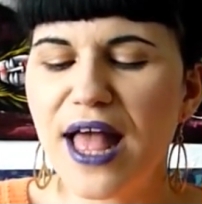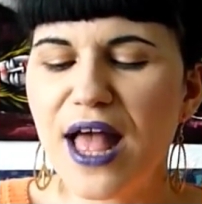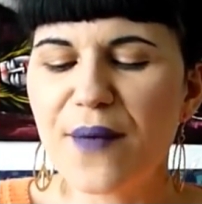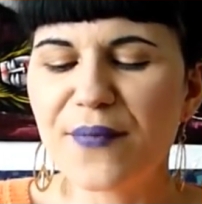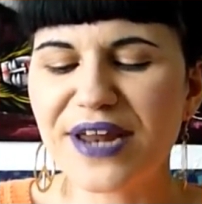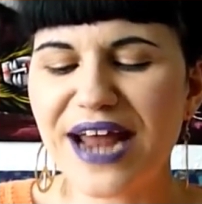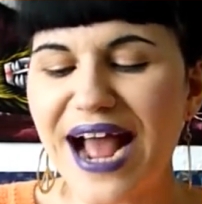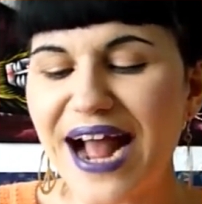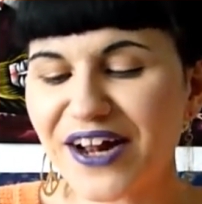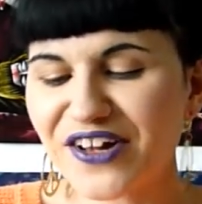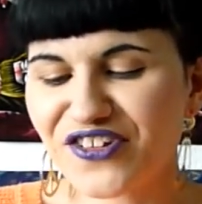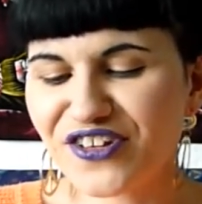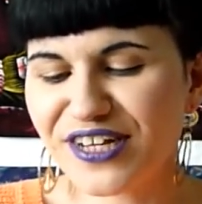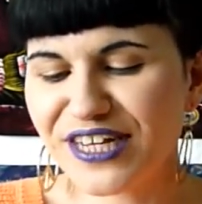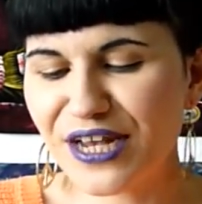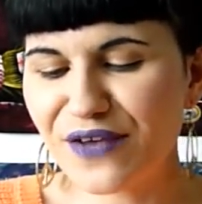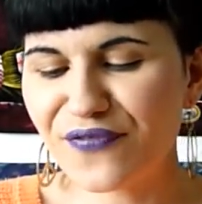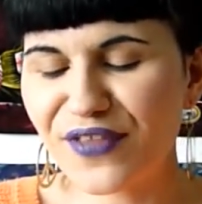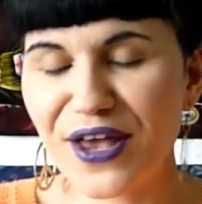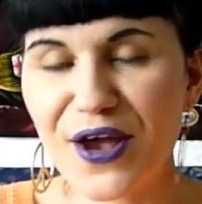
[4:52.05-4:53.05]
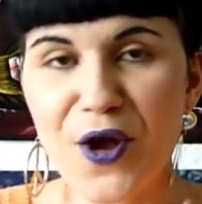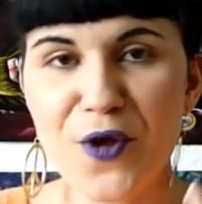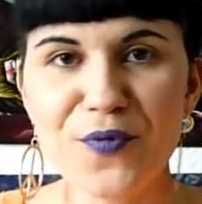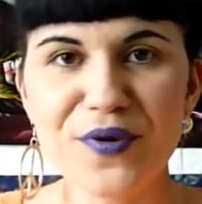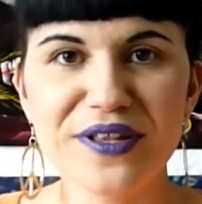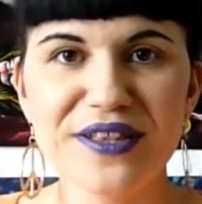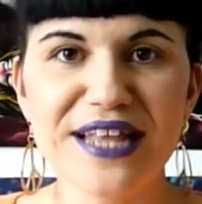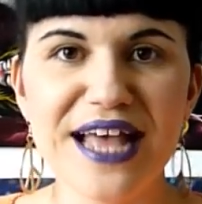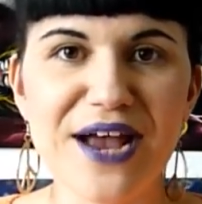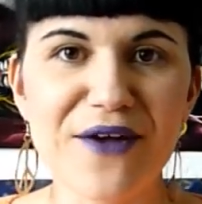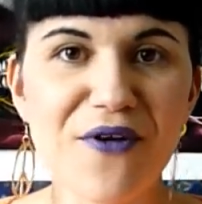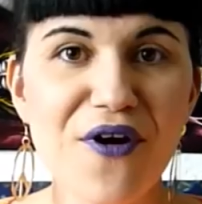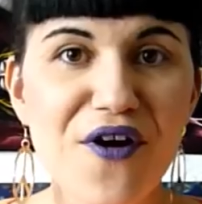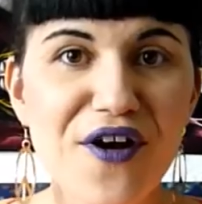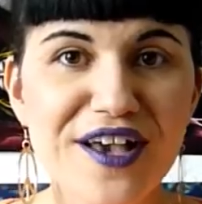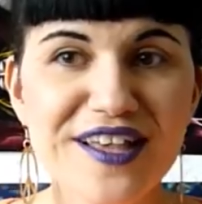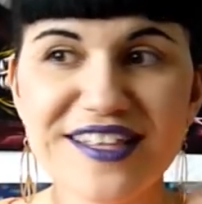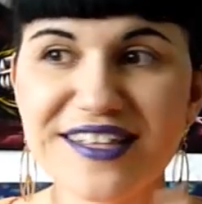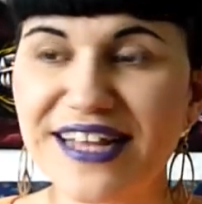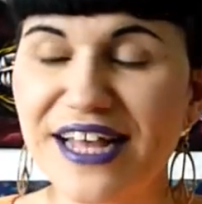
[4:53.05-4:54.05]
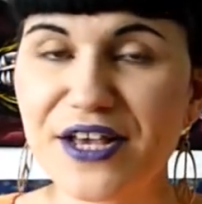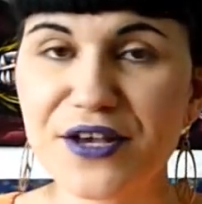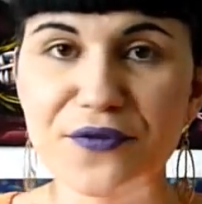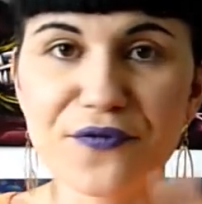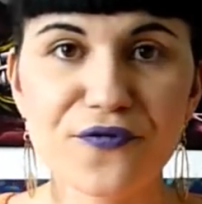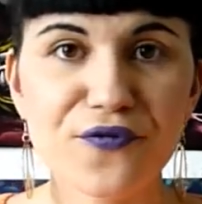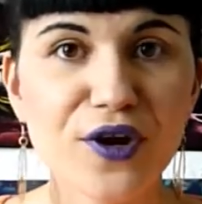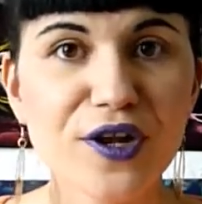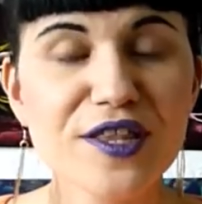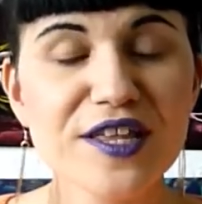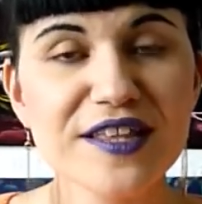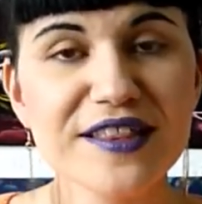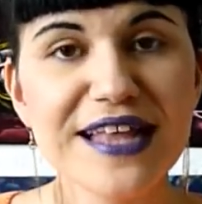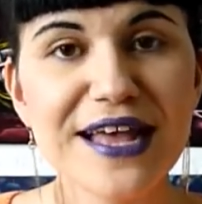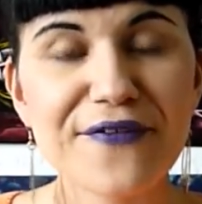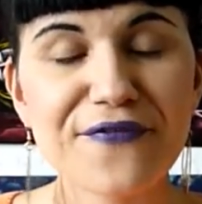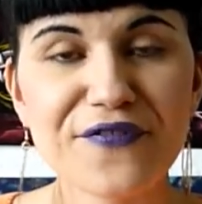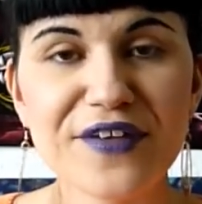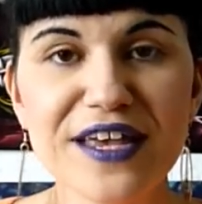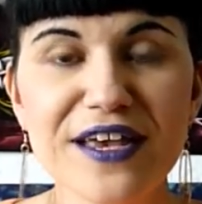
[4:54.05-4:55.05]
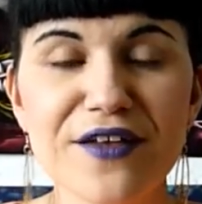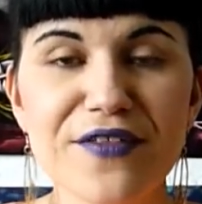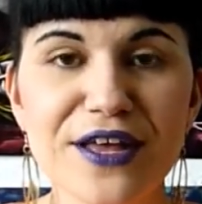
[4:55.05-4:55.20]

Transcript: But actually, if they opened their eyes and they confronted their fear,